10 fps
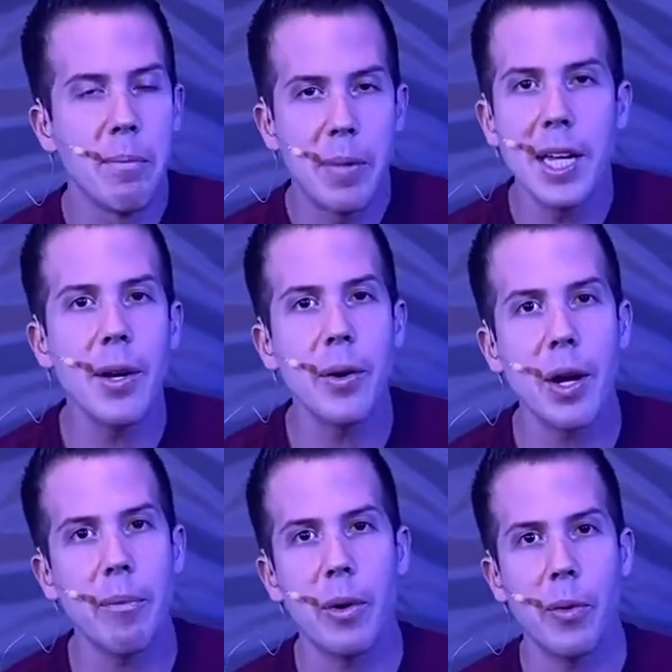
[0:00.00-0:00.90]
Be your
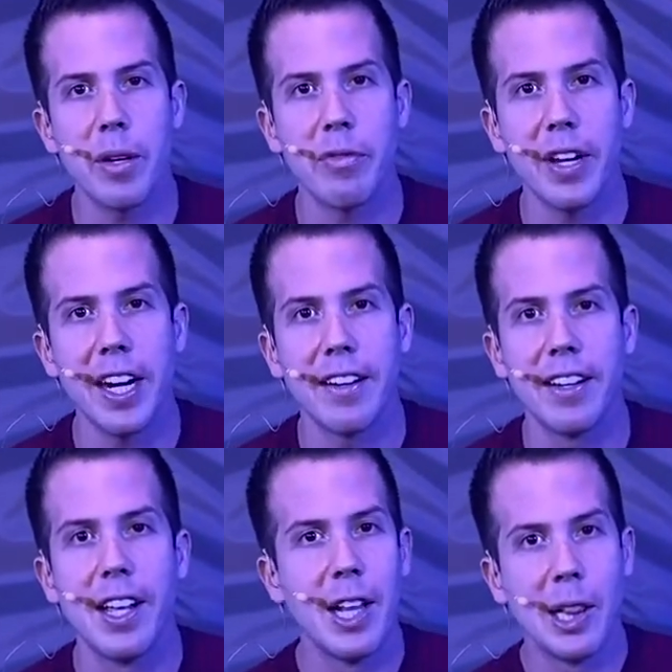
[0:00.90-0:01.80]
number one fan.
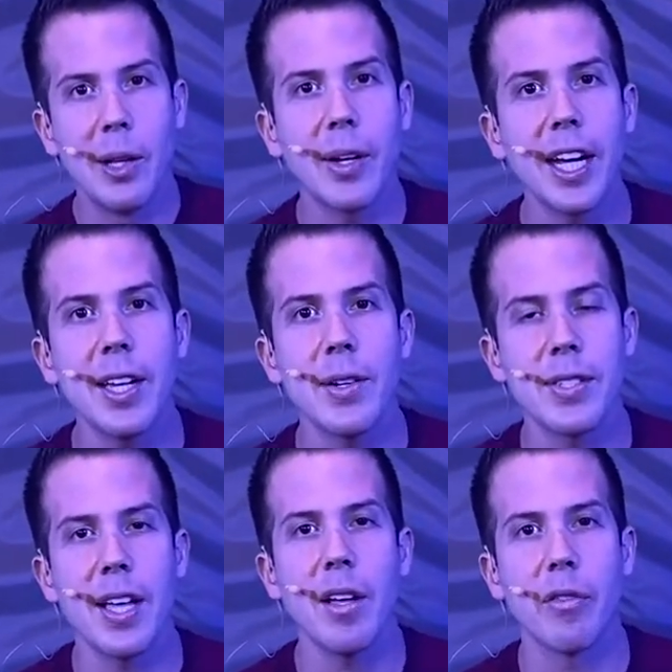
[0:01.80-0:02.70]
Look at
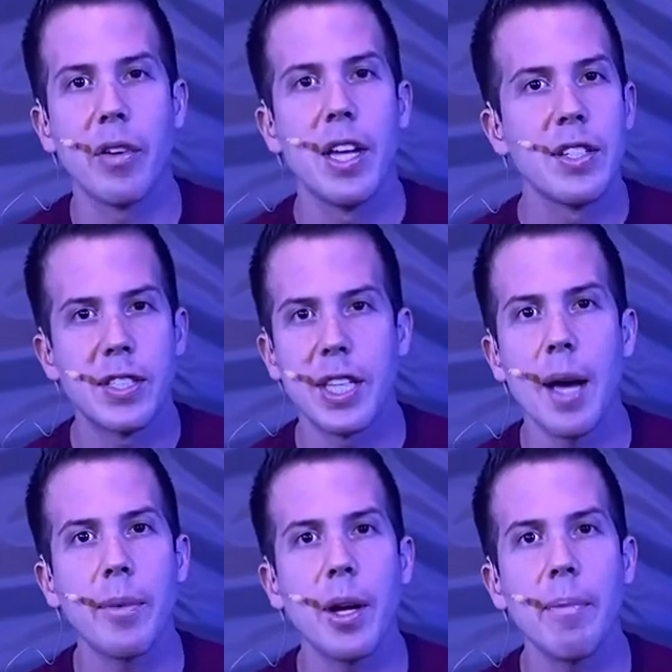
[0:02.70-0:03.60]
yourself.
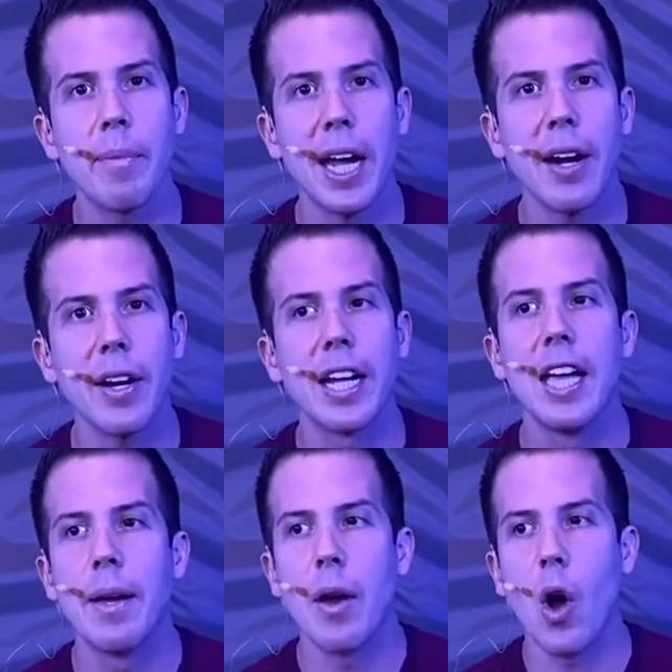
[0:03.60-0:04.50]
Stop comparing
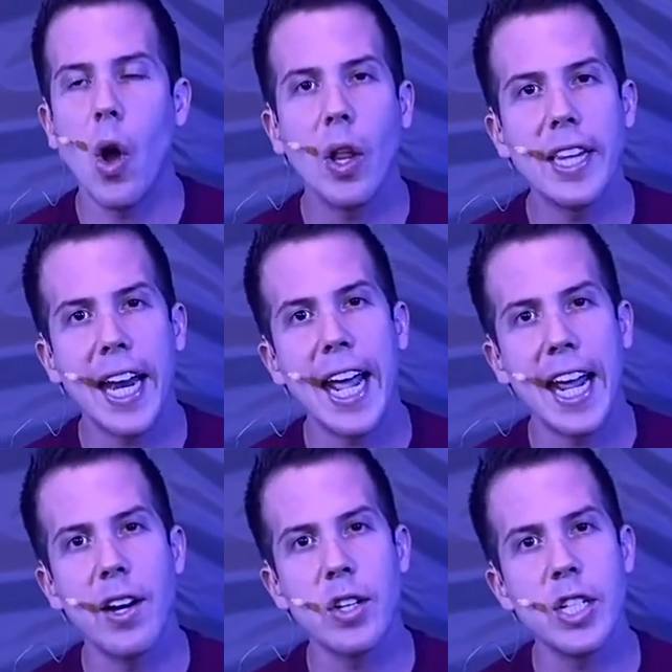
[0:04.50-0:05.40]
all that
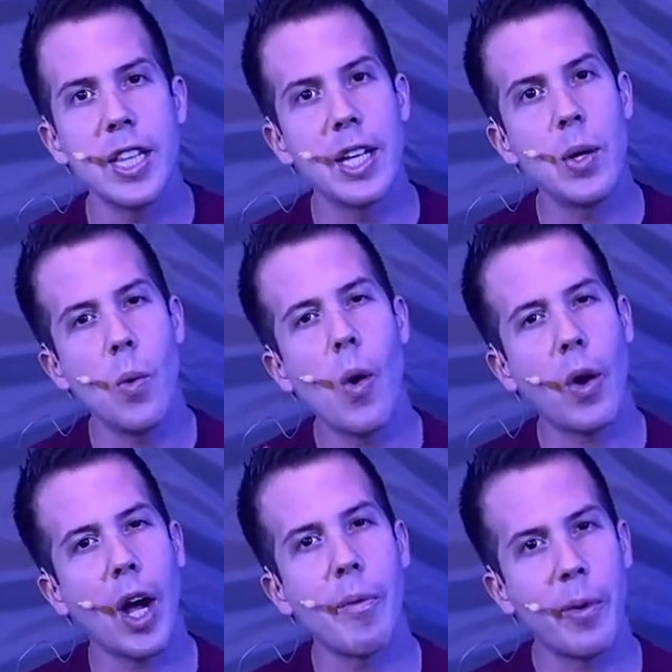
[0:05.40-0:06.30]
energy that you
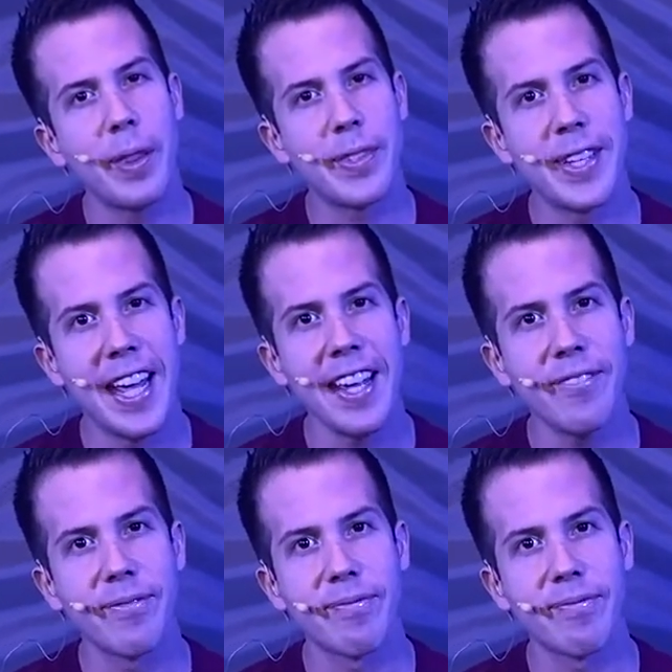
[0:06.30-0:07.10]
woke up with today,